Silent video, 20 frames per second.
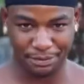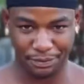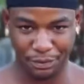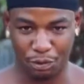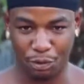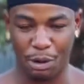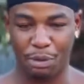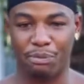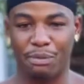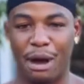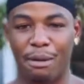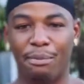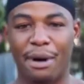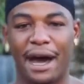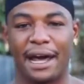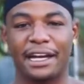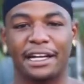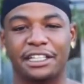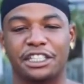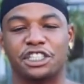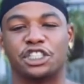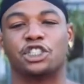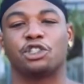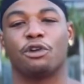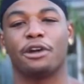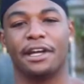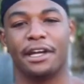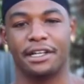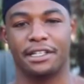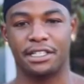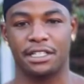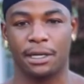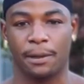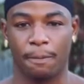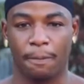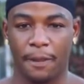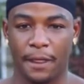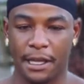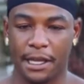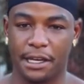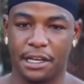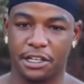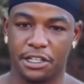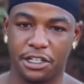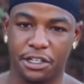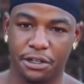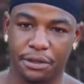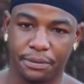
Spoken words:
Rip my body to shreds in the gym.